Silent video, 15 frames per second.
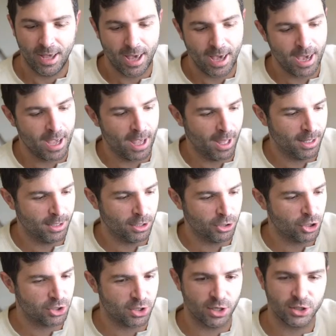And
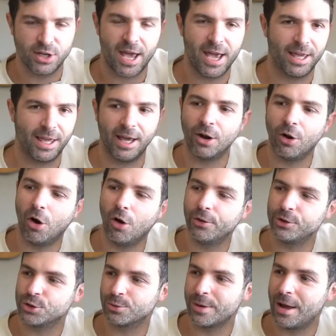just in taking in all the
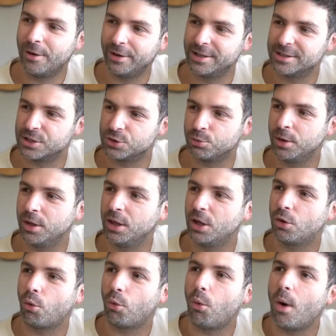surroundings, it's really
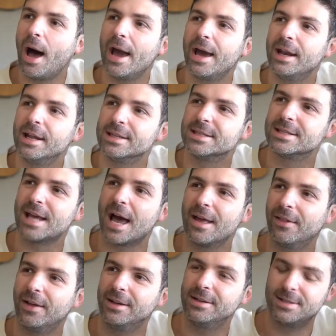quiet and
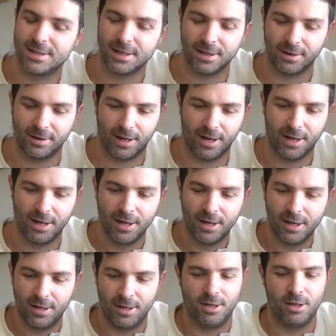silent, and
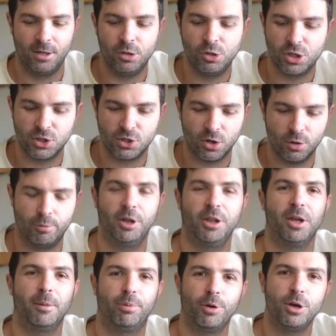you just are really
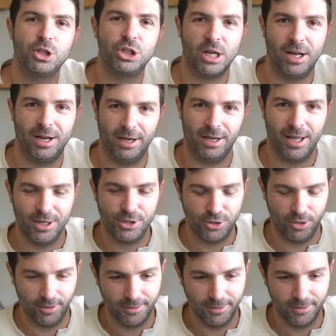appreciating nature.